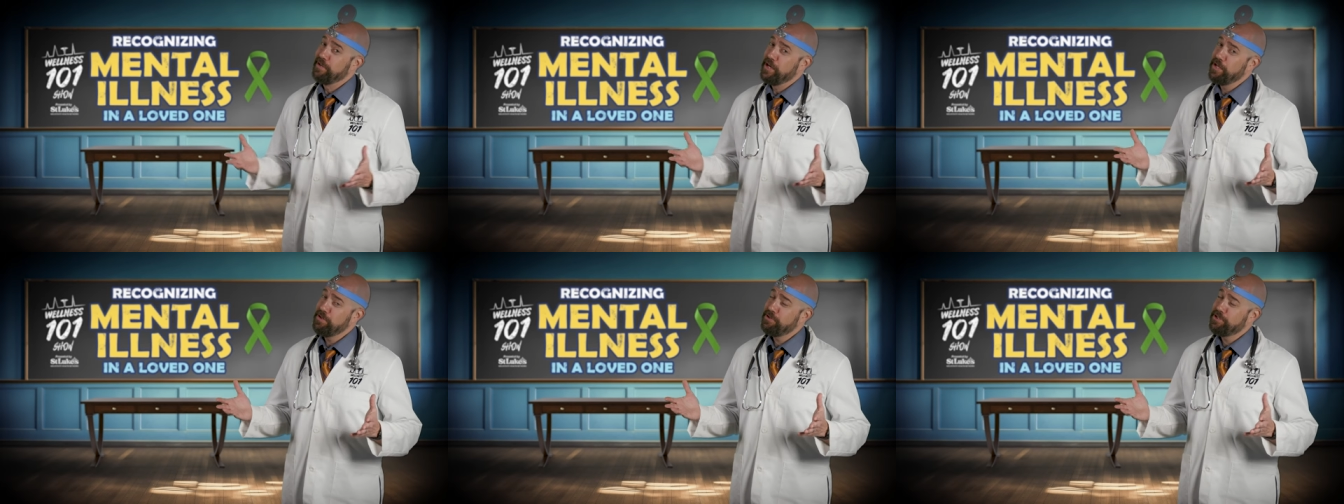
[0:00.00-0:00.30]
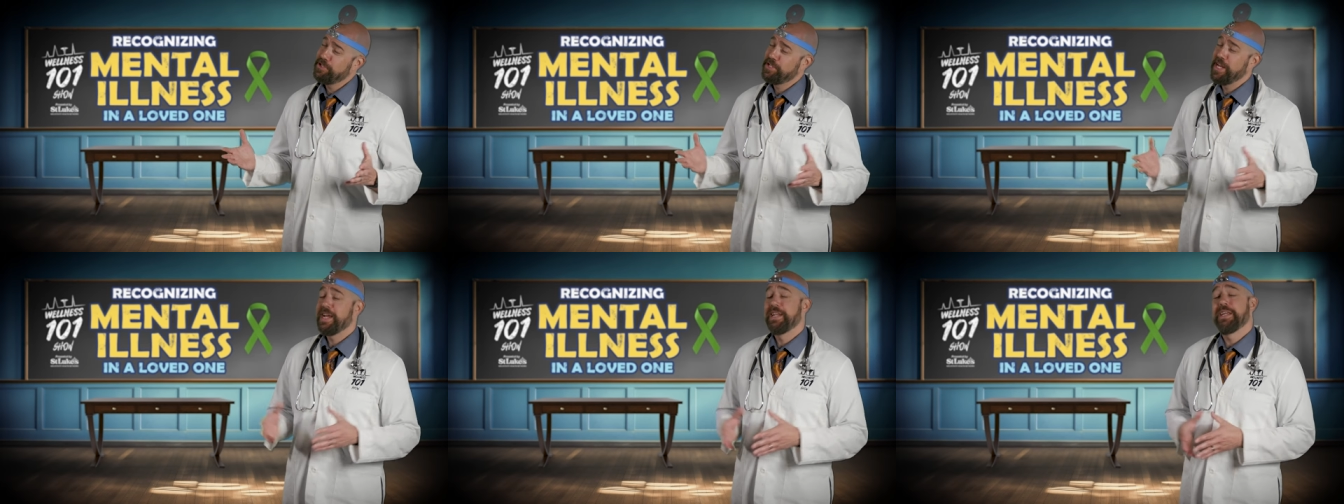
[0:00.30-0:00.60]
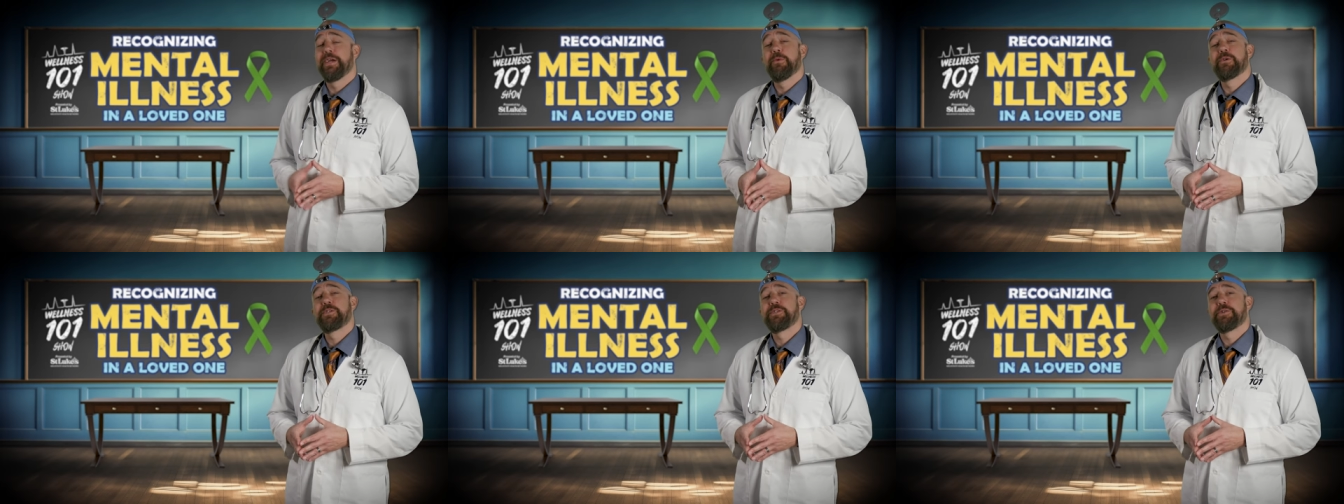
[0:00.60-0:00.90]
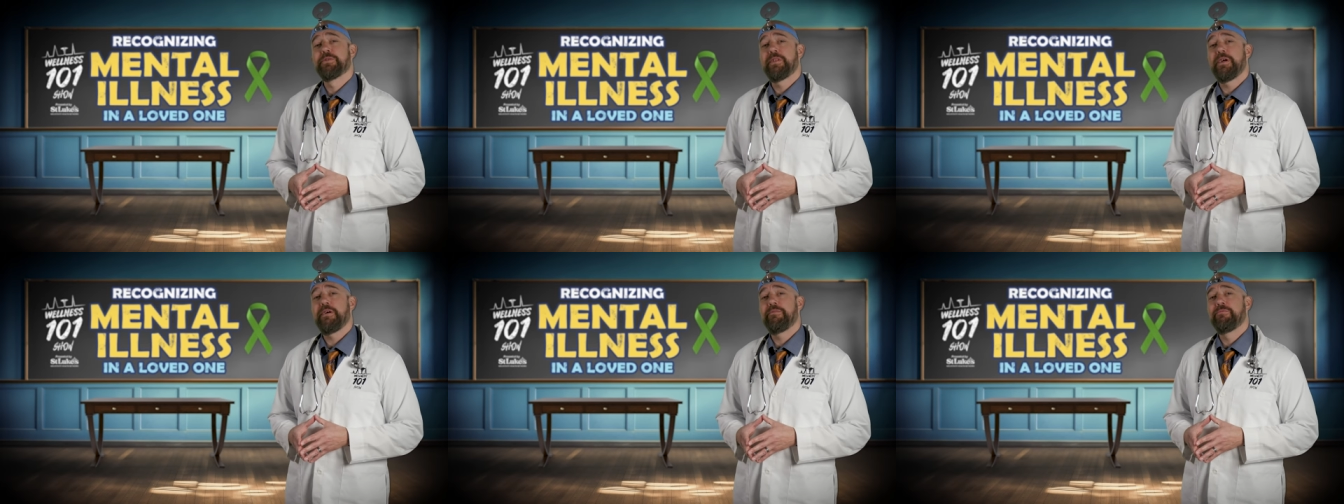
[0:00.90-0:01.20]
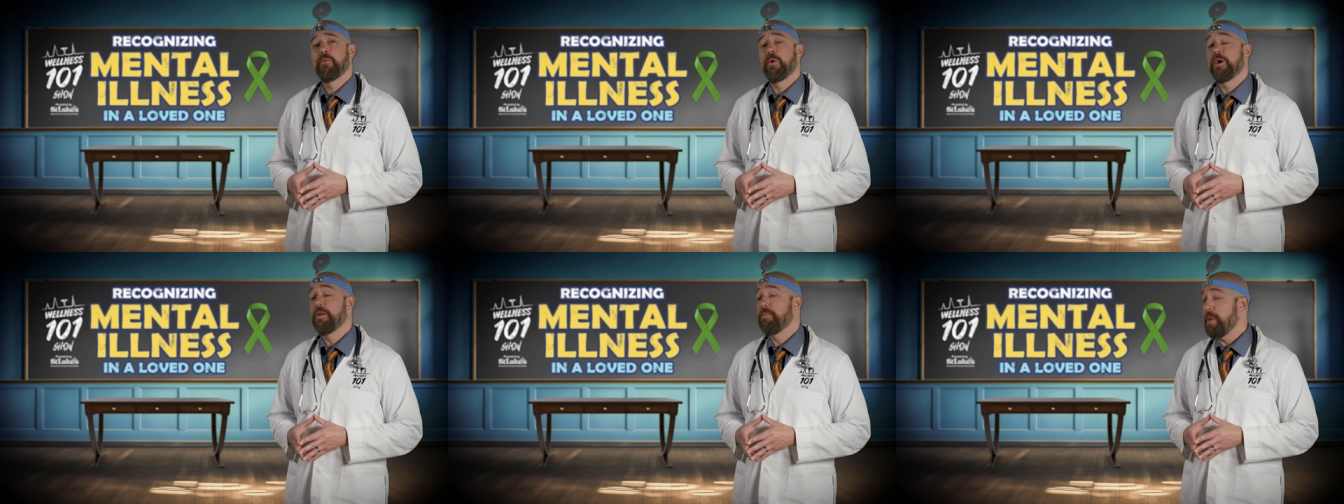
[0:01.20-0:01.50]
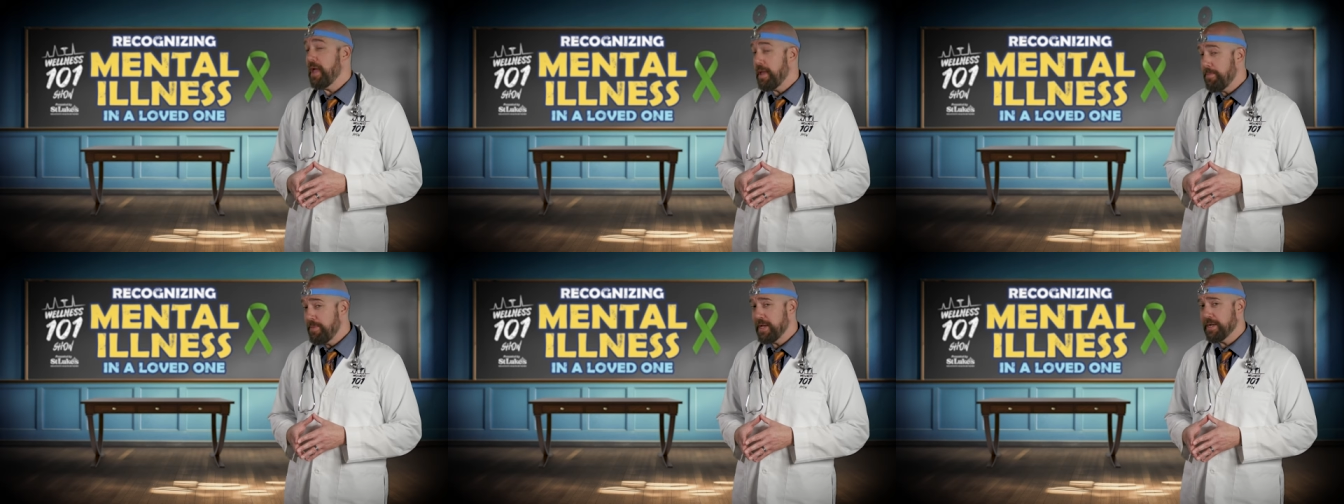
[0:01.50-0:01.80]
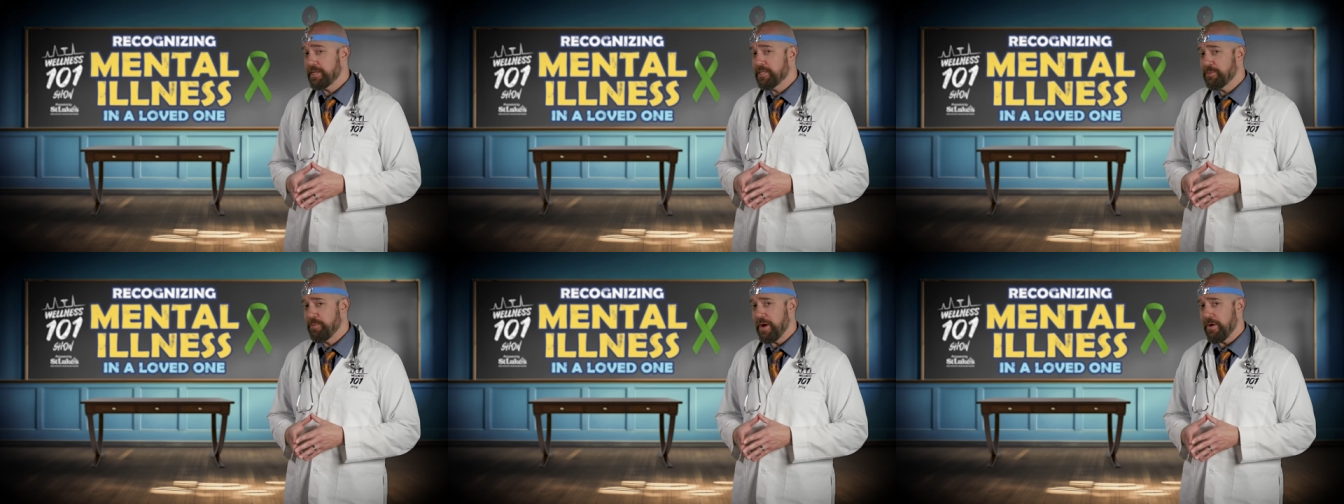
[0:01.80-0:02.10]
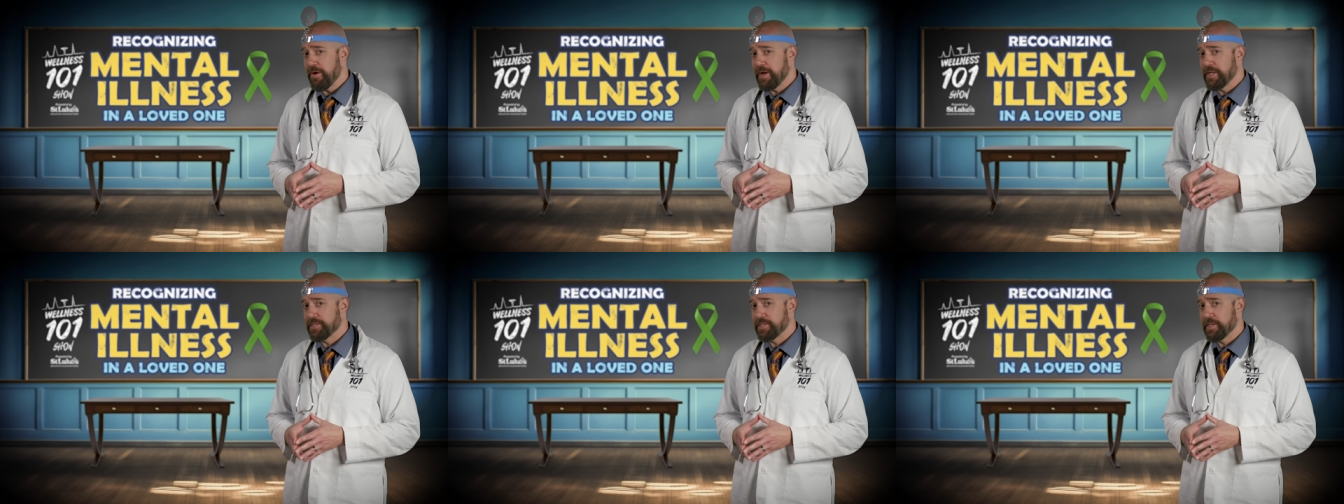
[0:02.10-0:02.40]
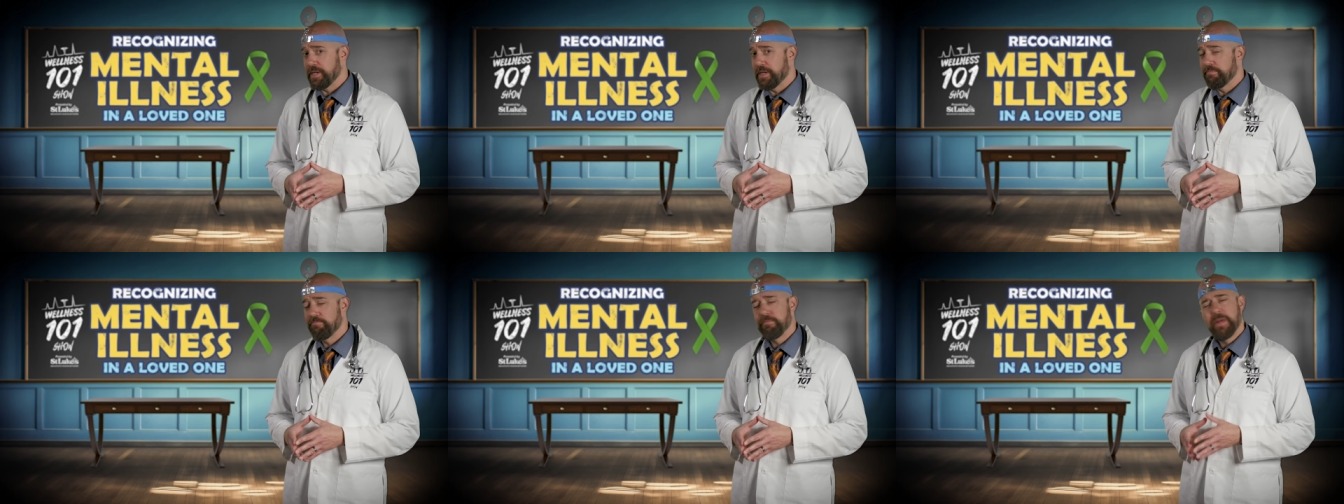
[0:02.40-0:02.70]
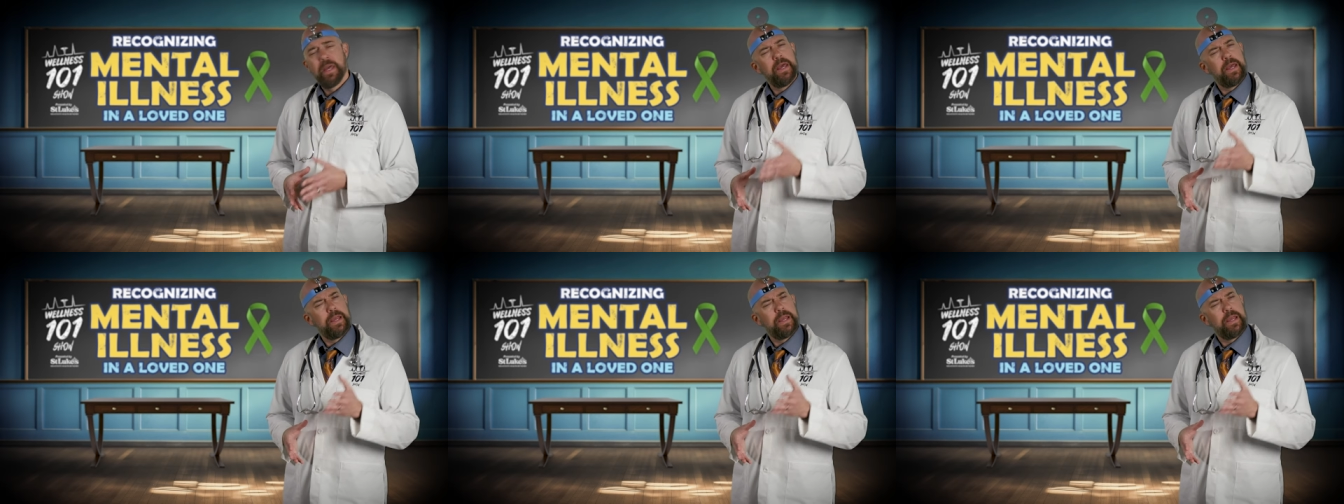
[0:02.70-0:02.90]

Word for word: Understanding what your loved one may be experiencing